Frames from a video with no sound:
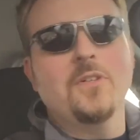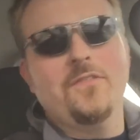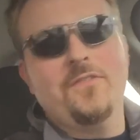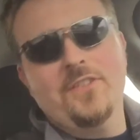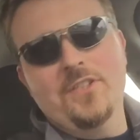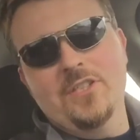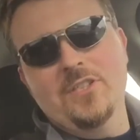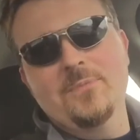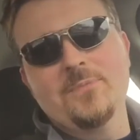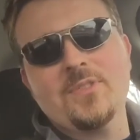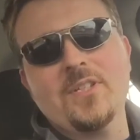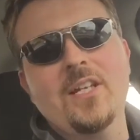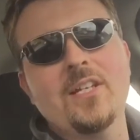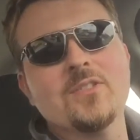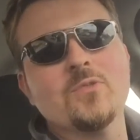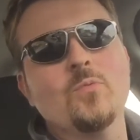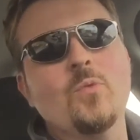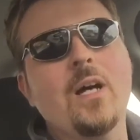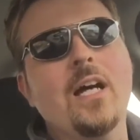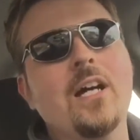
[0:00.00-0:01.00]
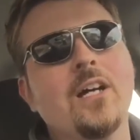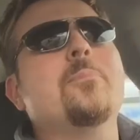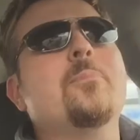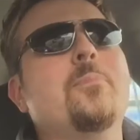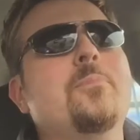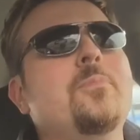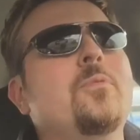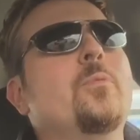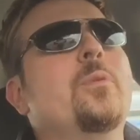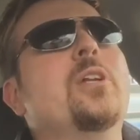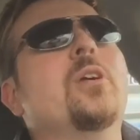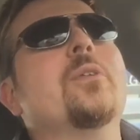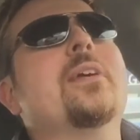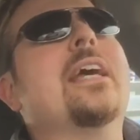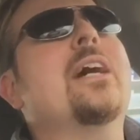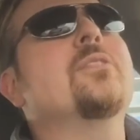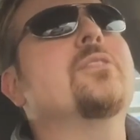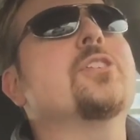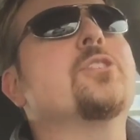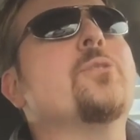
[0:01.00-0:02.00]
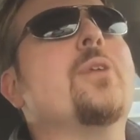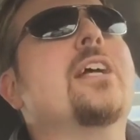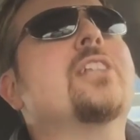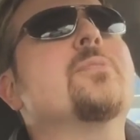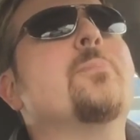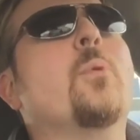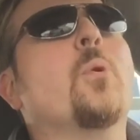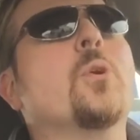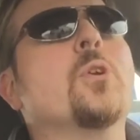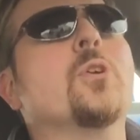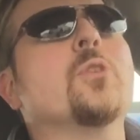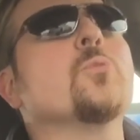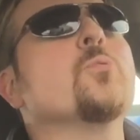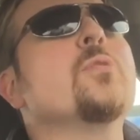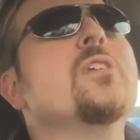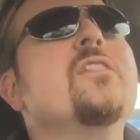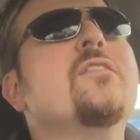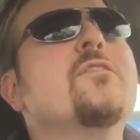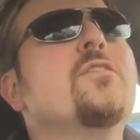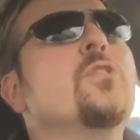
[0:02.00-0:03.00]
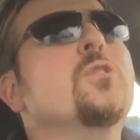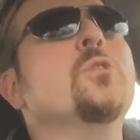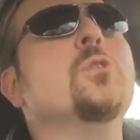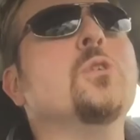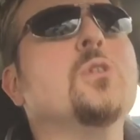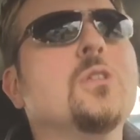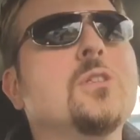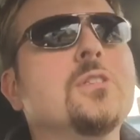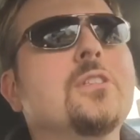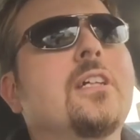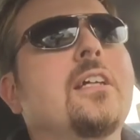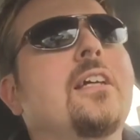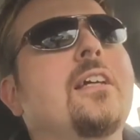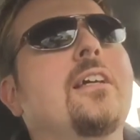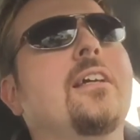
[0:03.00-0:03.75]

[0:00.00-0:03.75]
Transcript: films as well. We don't count the Transporter Refueled,